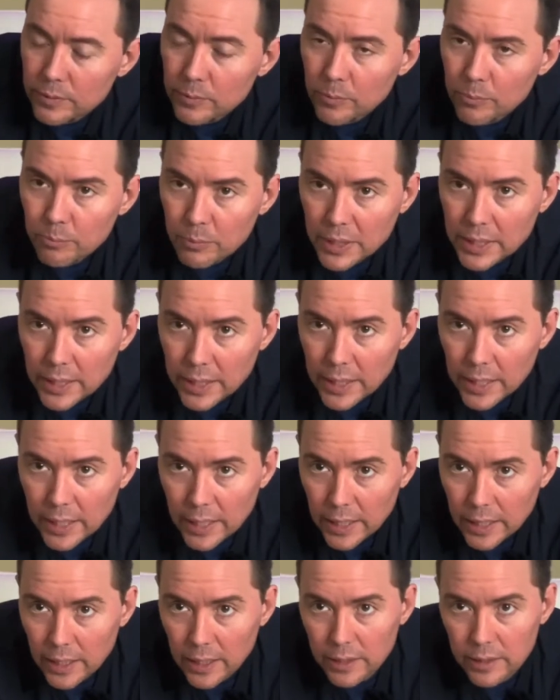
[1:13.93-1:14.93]

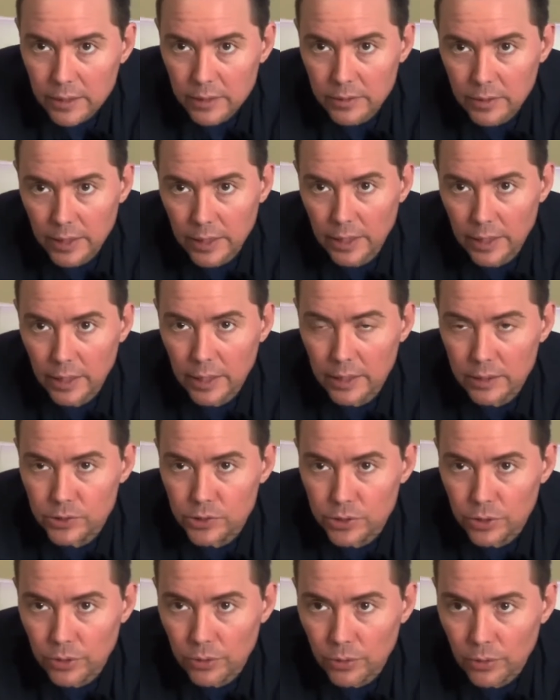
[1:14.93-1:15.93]
mitigating the
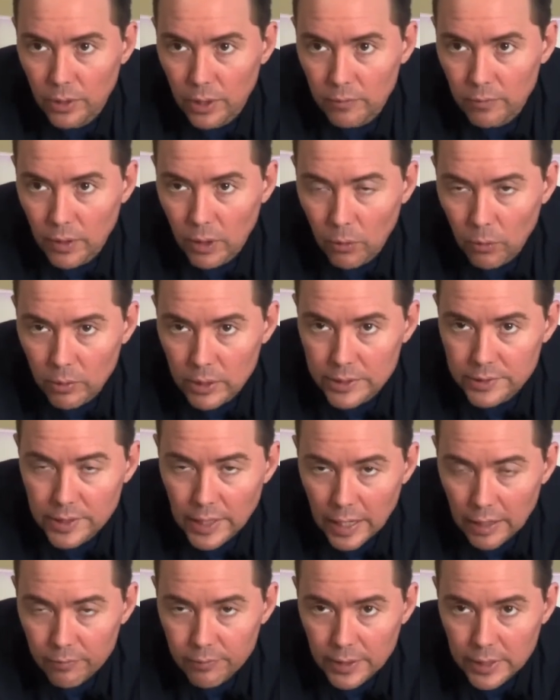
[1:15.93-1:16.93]
issue of always
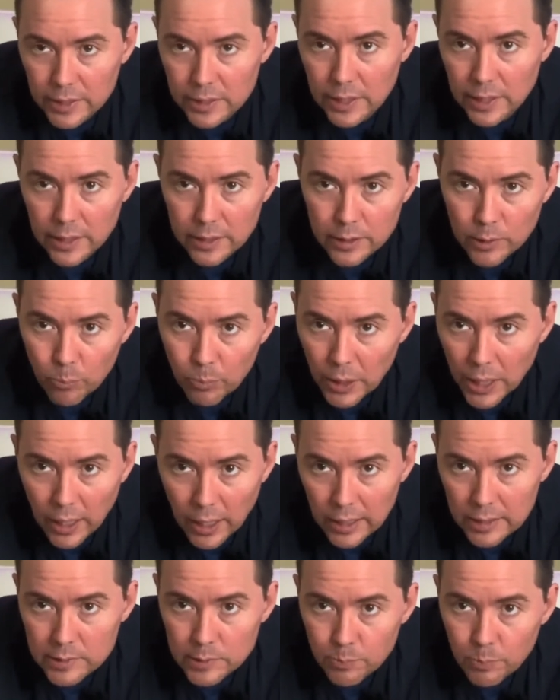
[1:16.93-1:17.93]
having to hit the
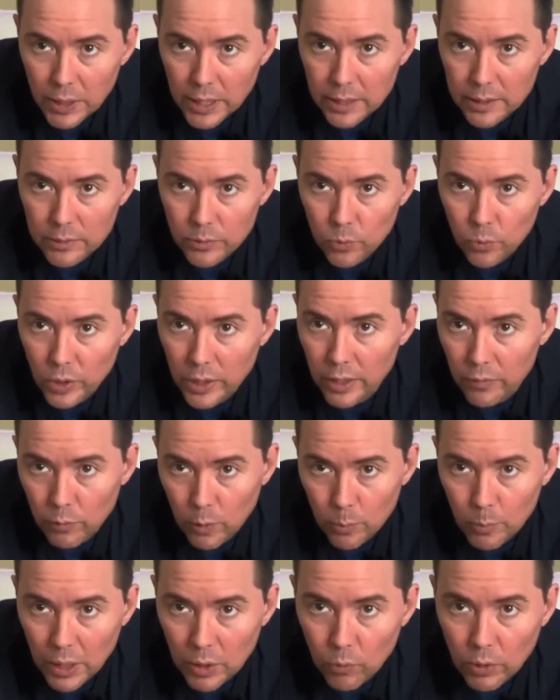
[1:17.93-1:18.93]
pause button whenever
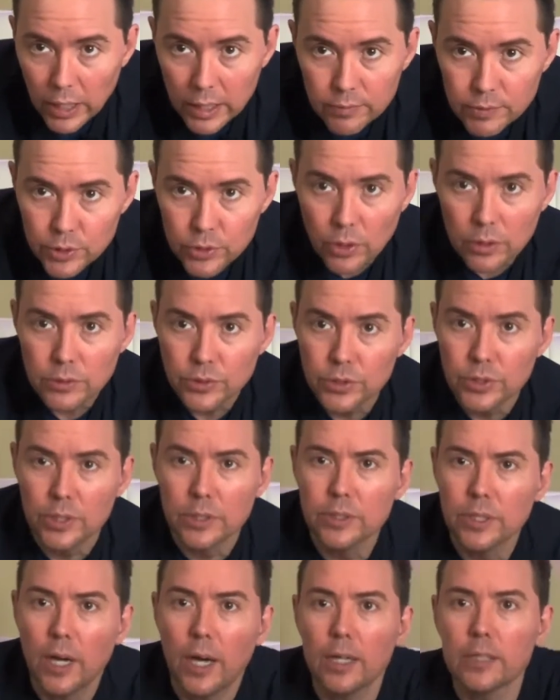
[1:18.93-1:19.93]
my wife starts to
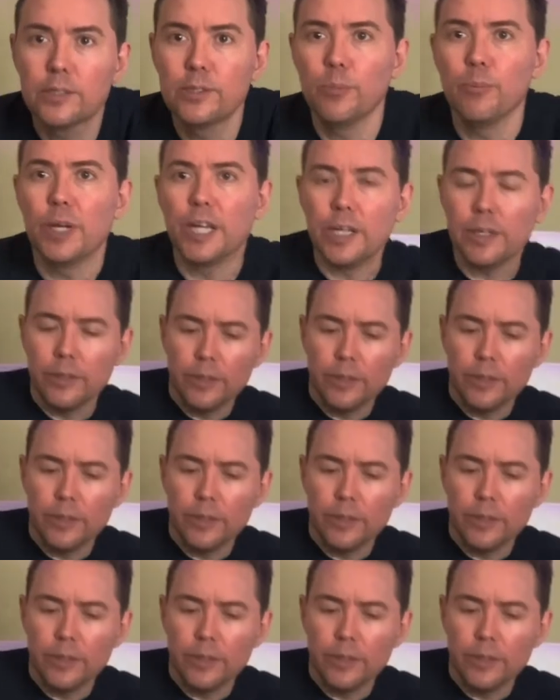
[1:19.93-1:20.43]
talk to me.